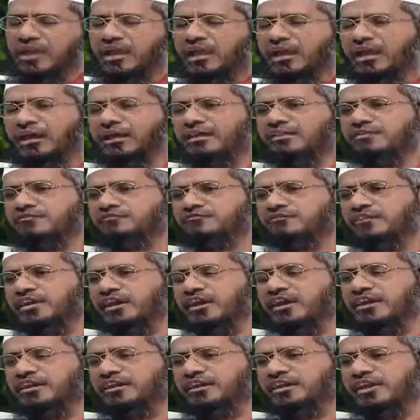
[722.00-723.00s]
As
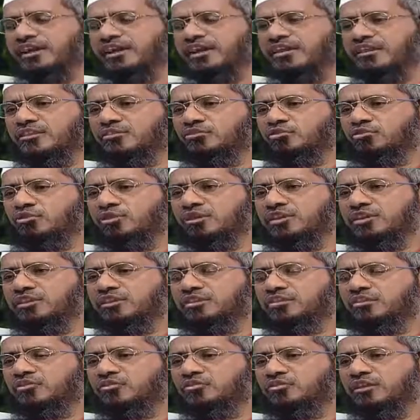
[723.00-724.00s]
far as holding
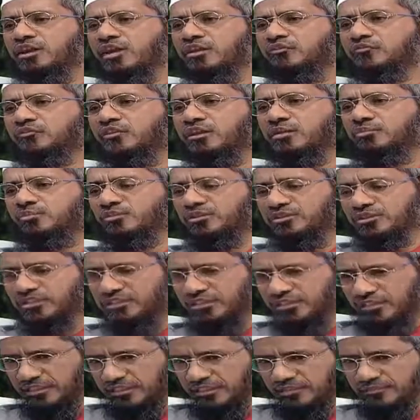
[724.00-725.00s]
the Quran for a
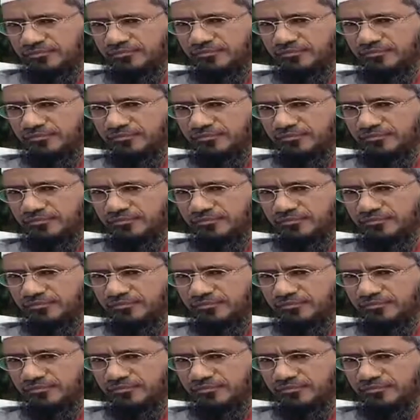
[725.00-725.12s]
muqtadi